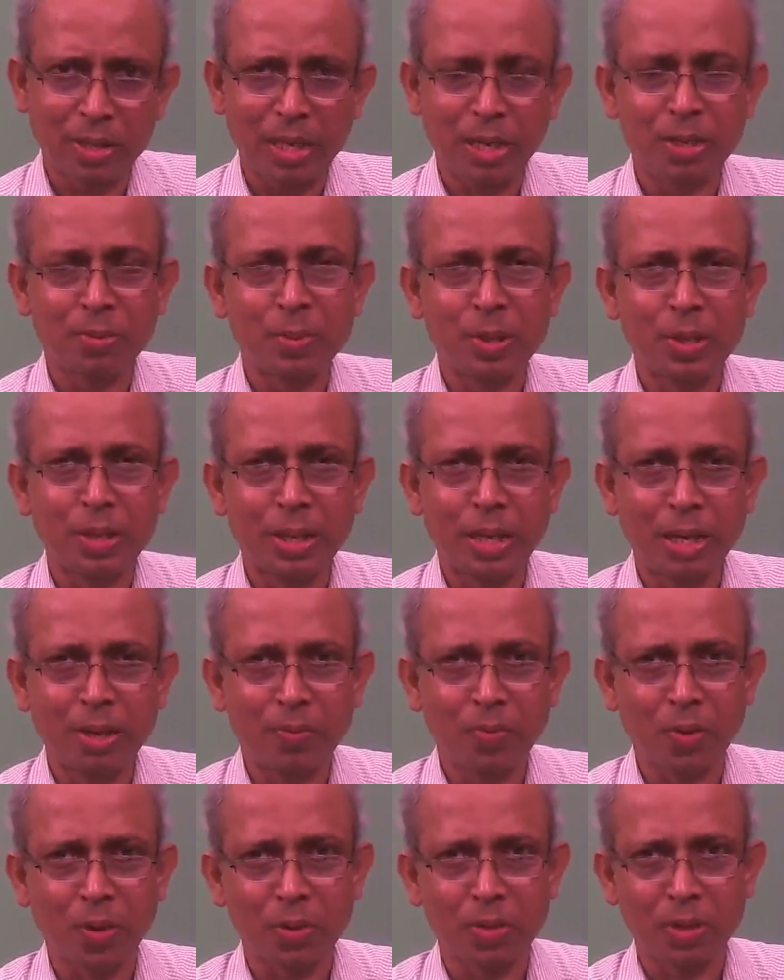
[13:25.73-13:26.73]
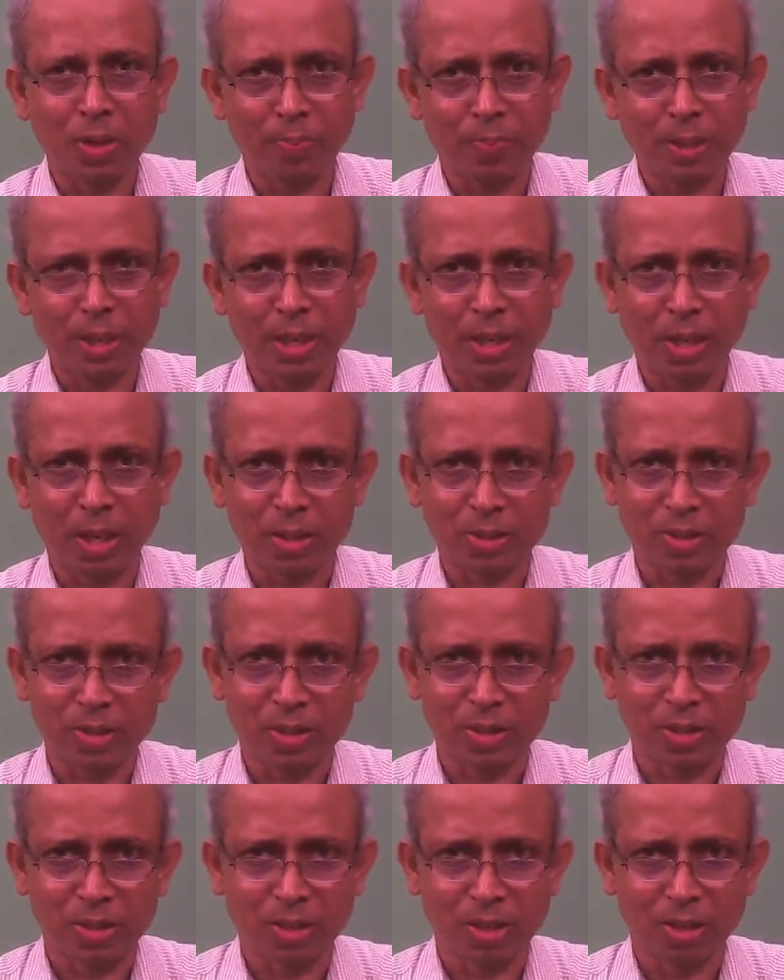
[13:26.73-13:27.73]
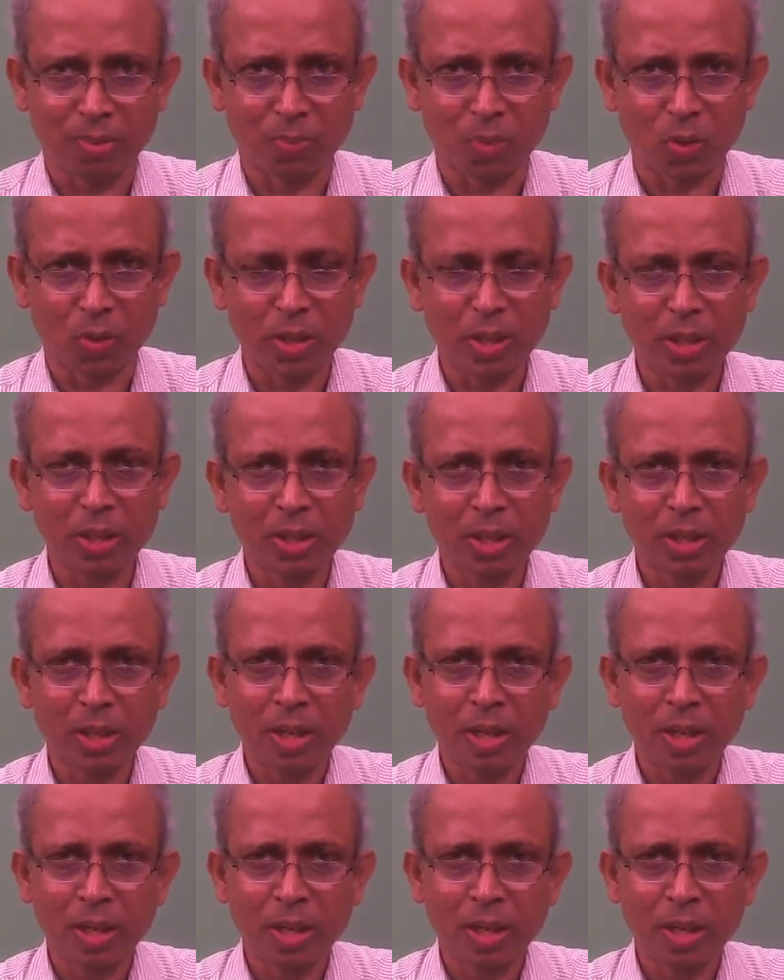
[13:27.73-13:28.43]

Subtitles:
that is basically for slip ring induction motor,